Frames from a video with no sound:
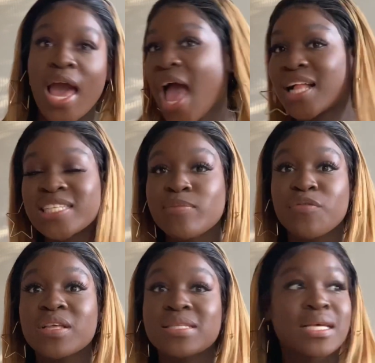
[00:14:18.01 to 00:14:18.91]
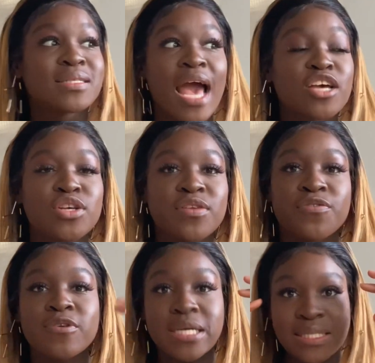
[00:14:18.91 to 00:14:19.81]
And some of these things are actually
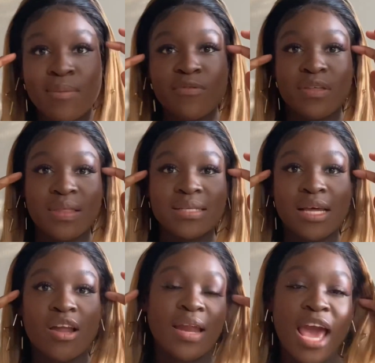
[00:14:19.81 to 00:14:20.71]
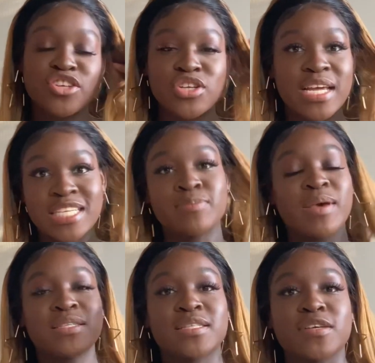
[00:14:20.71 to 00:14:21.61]
free. Some of the things are not actually
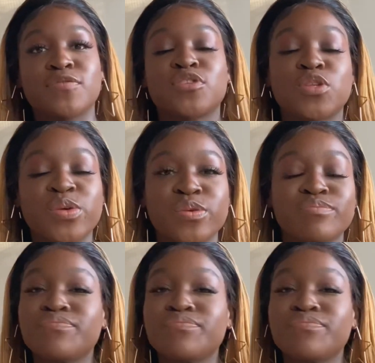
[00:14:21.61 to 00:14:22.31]
expensive. So